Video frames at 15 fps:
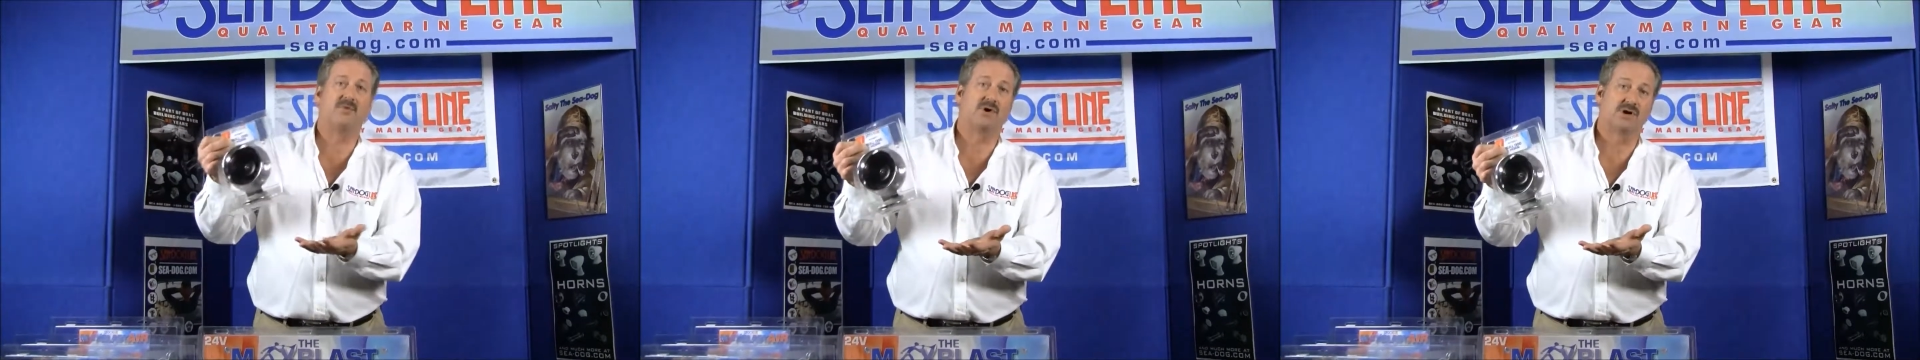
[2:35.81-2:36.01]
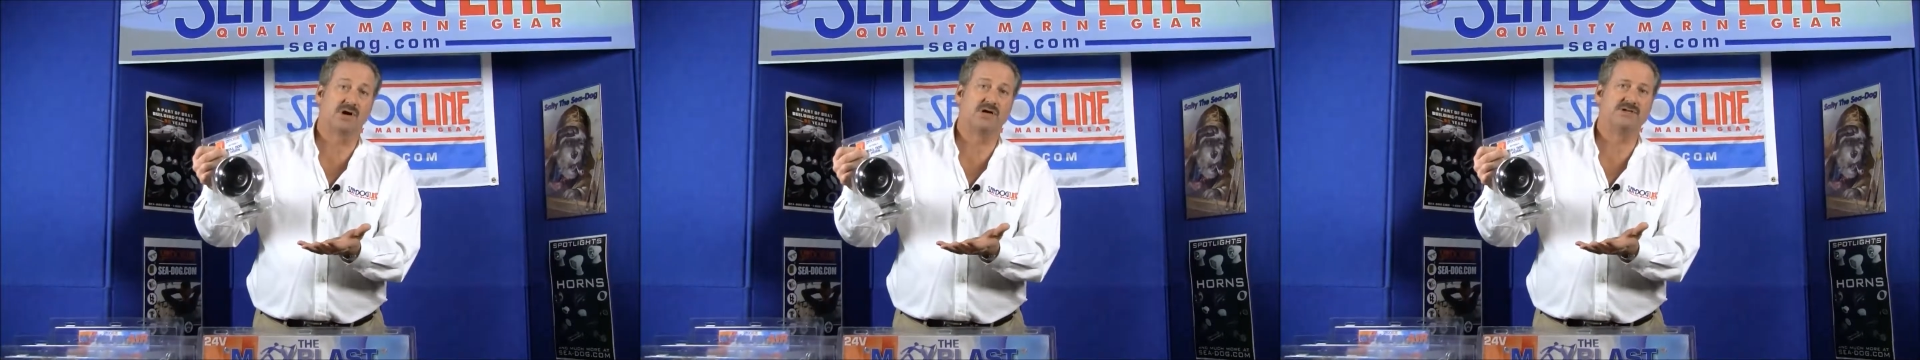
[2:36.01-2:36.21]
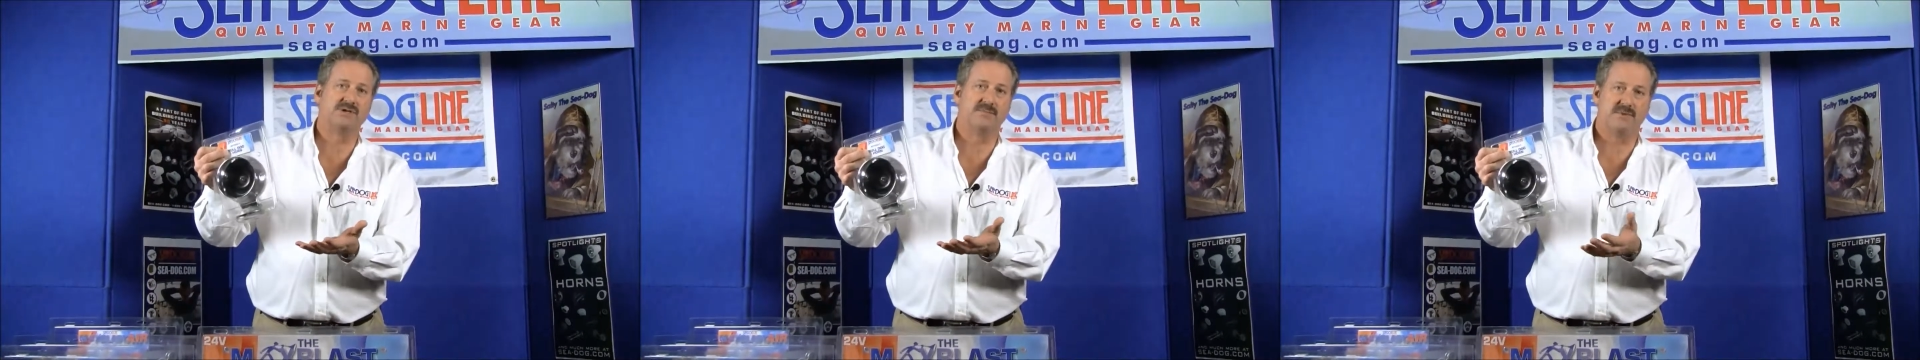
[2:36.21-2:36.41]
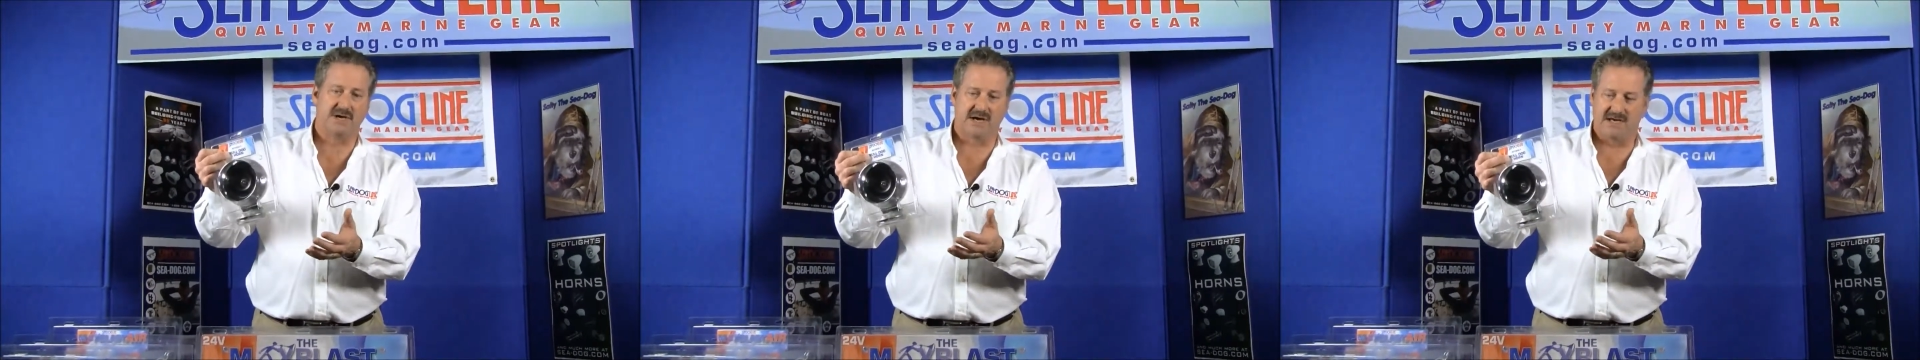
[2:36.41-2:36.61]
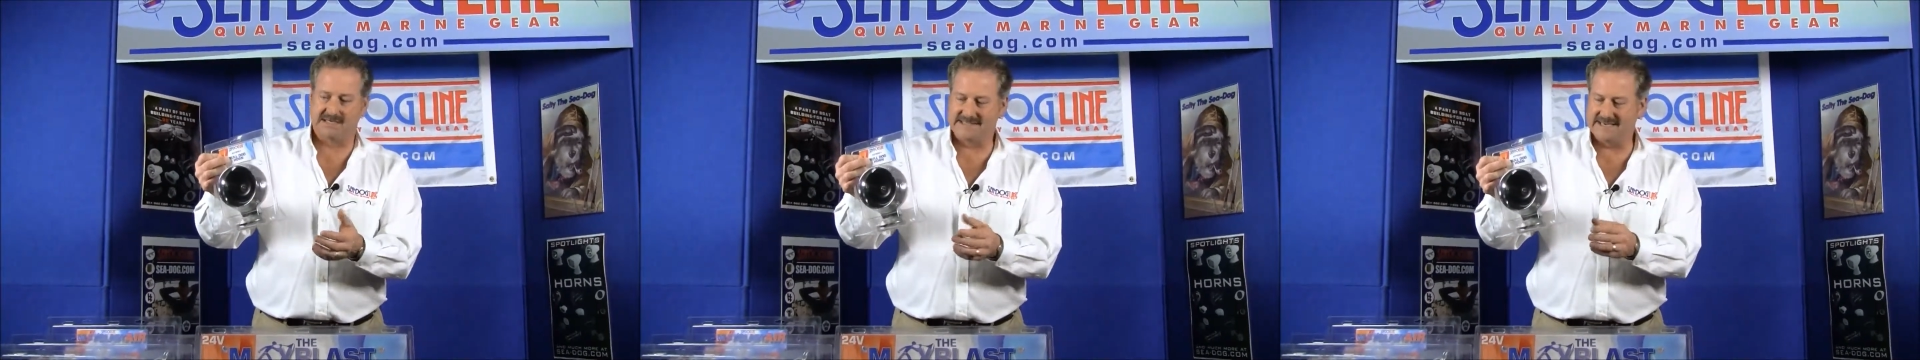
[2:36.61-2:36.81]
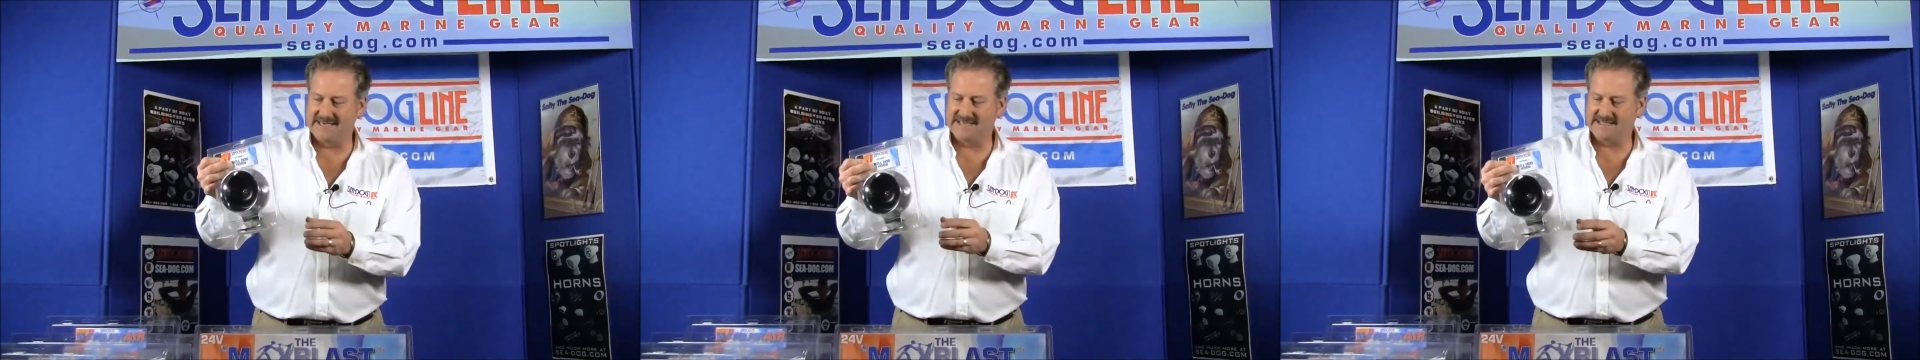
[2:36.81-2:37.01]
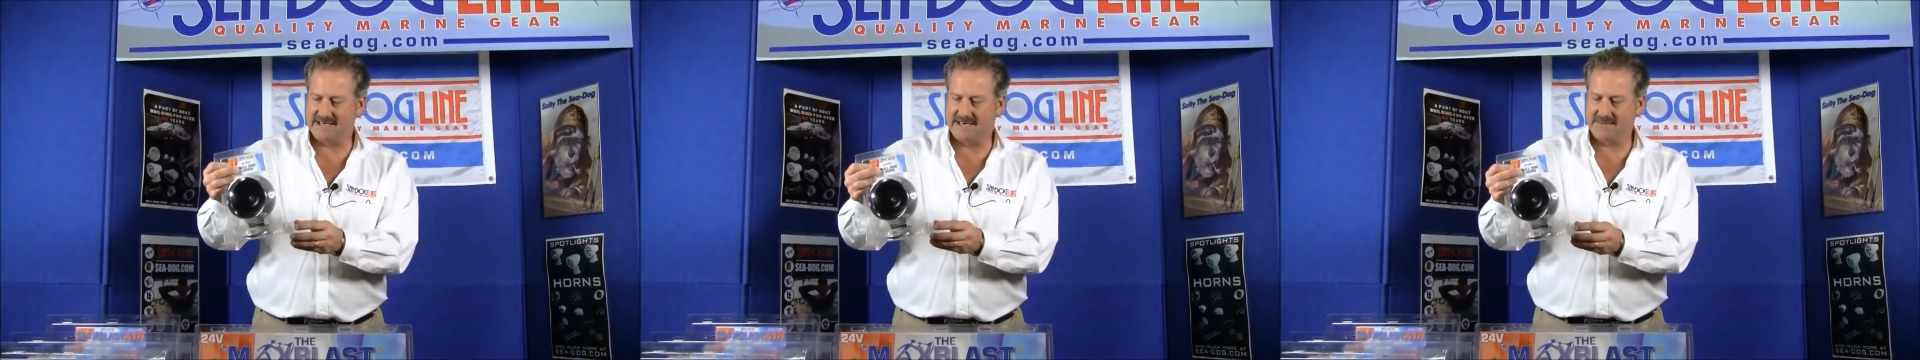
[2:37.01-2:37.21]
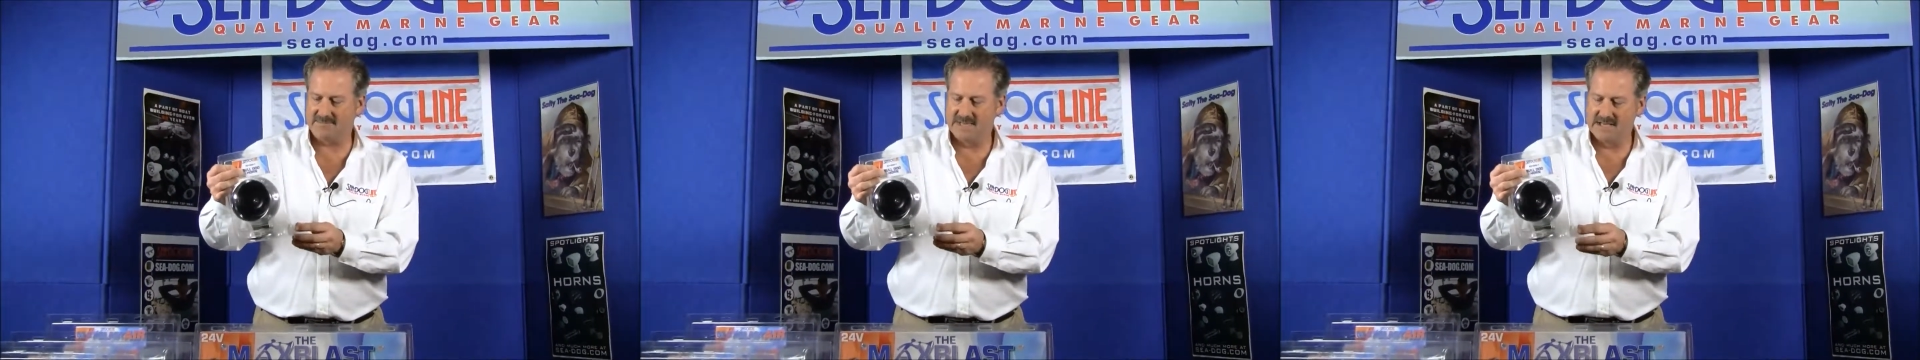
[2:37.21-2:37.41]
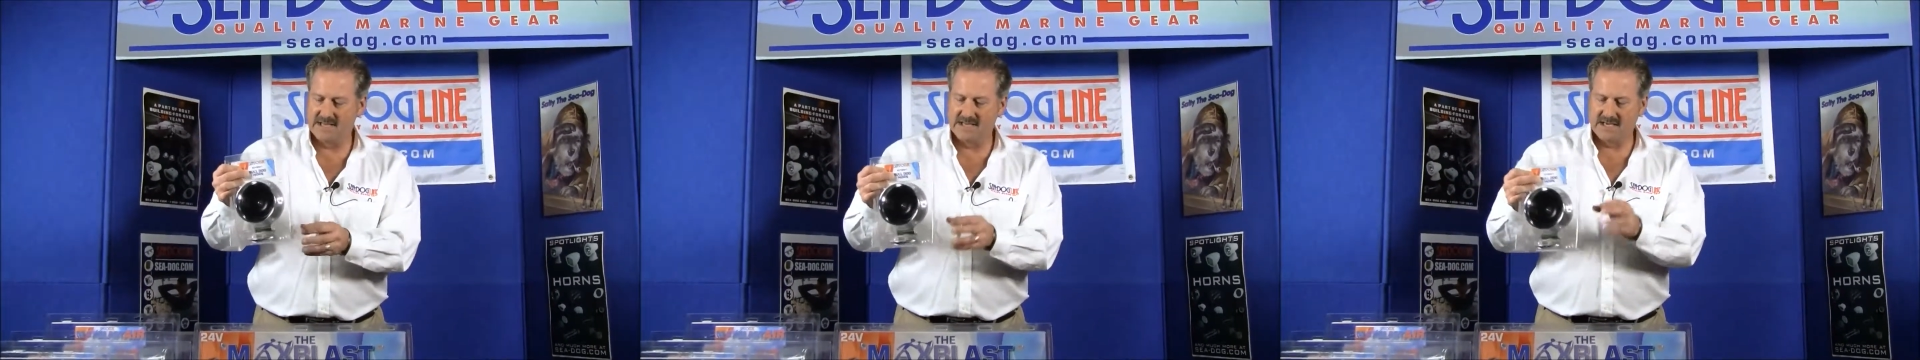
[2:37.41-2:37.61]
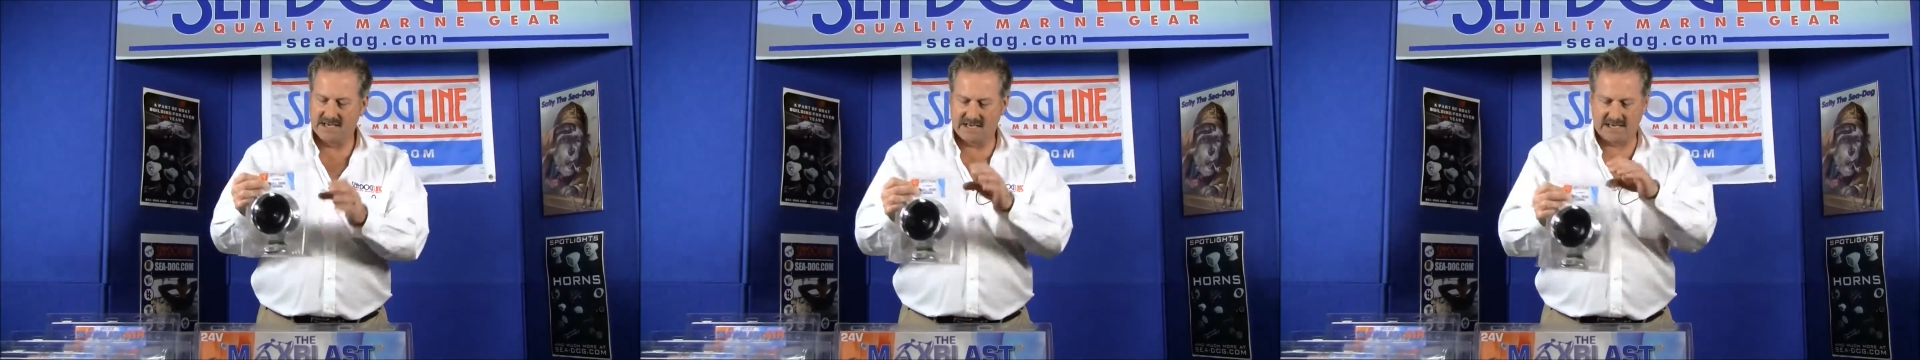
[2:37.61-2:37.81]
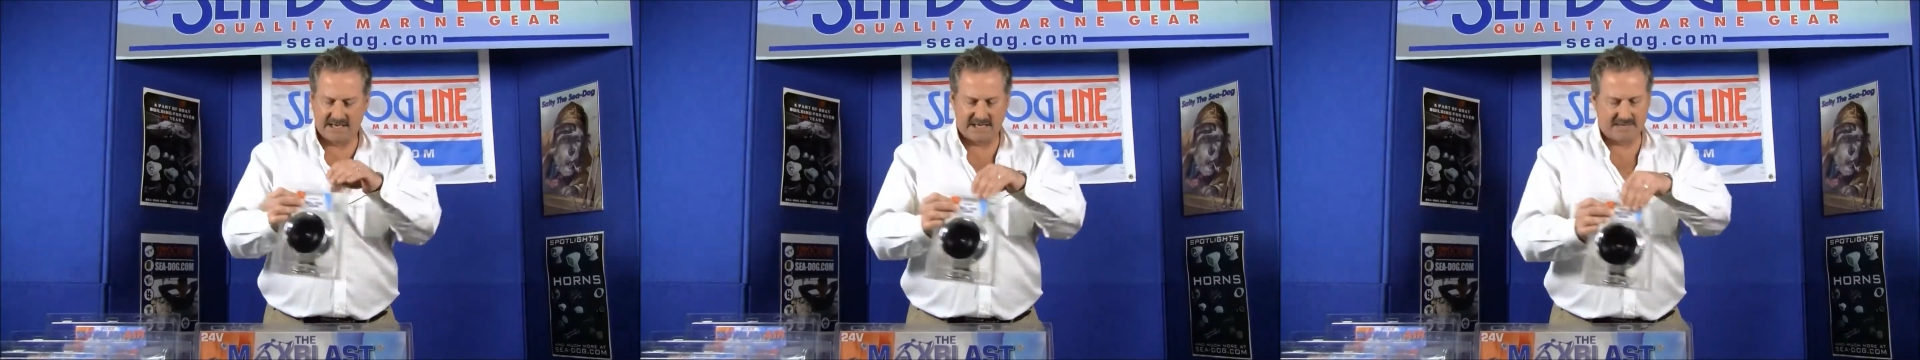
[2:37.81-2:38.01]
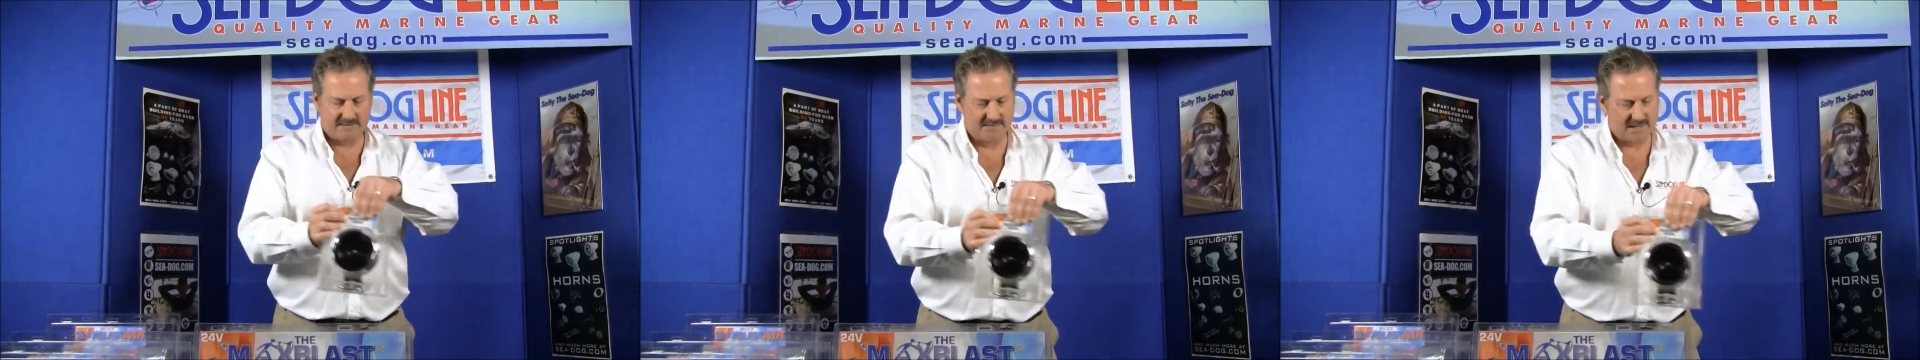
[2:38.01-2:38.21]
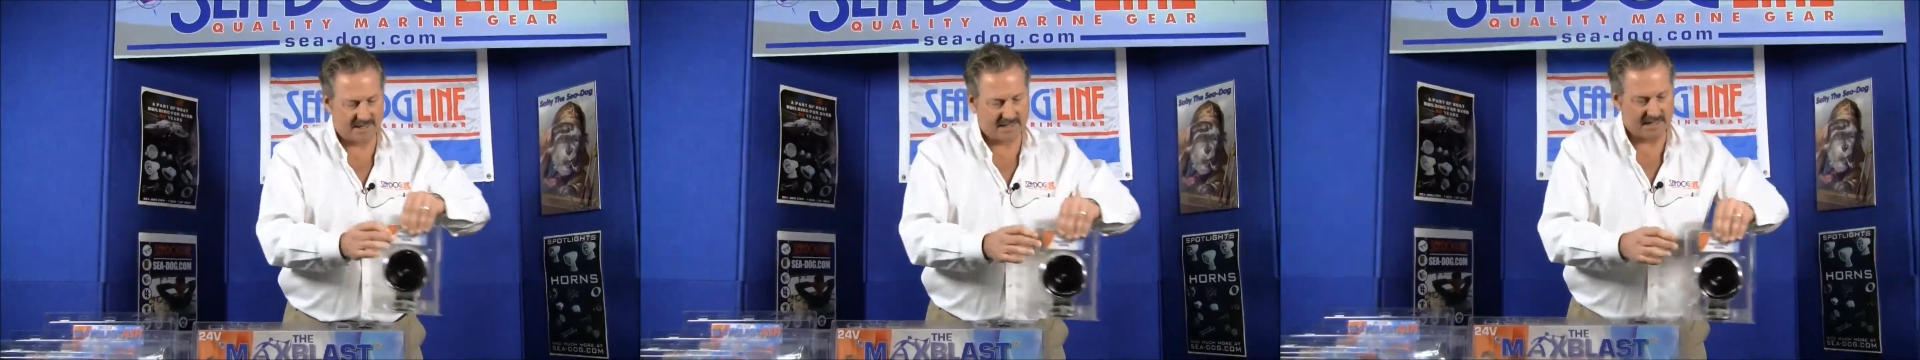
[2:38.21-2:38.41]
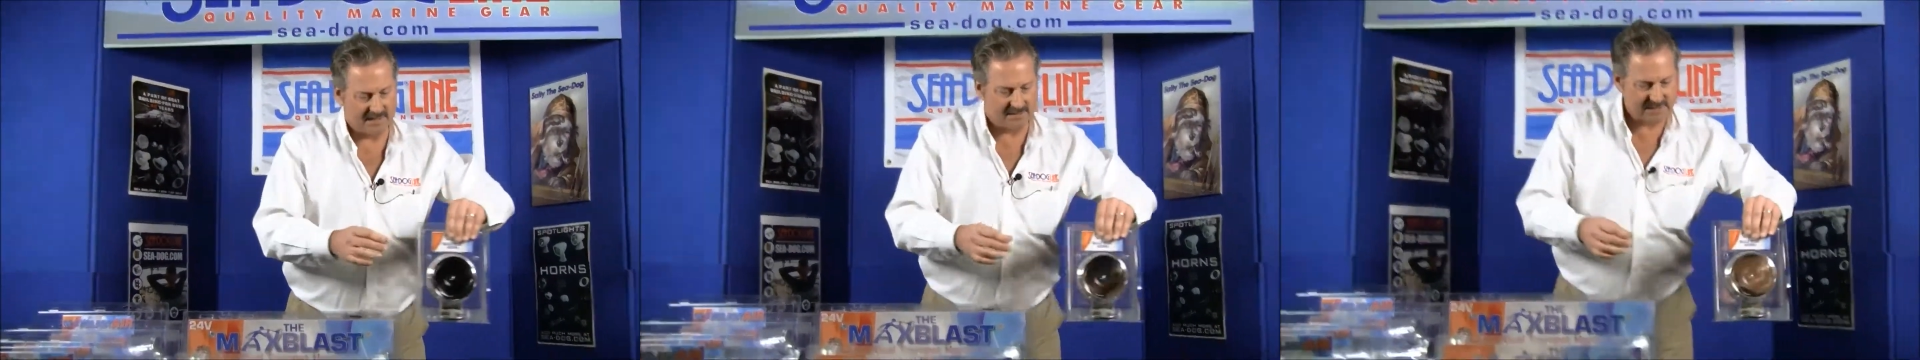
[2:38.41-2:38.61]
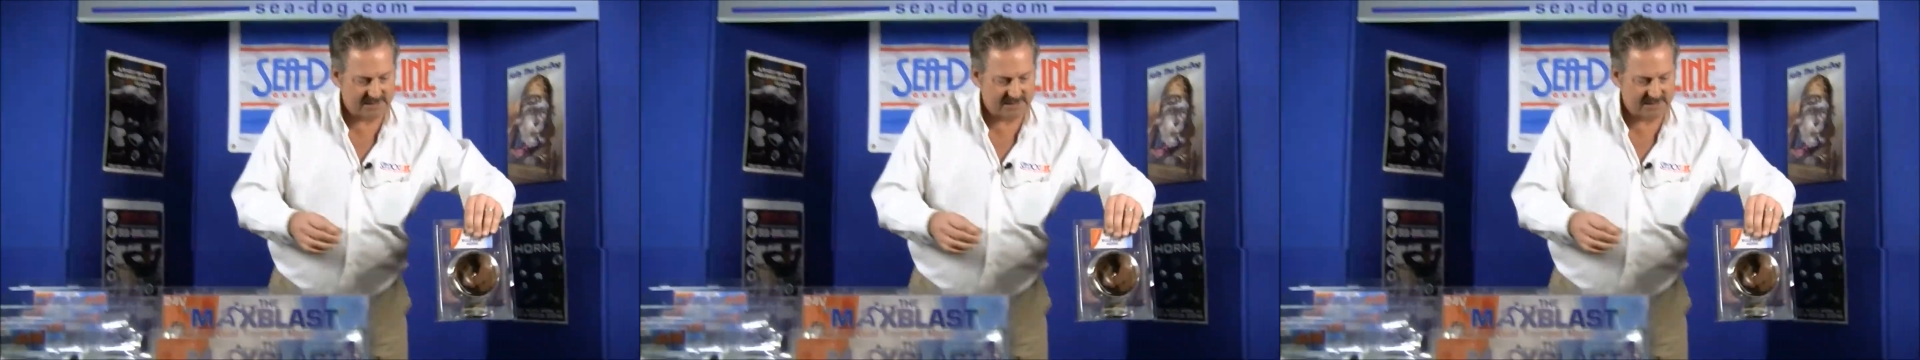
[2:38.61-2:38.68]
or can also be on a T-top. Again,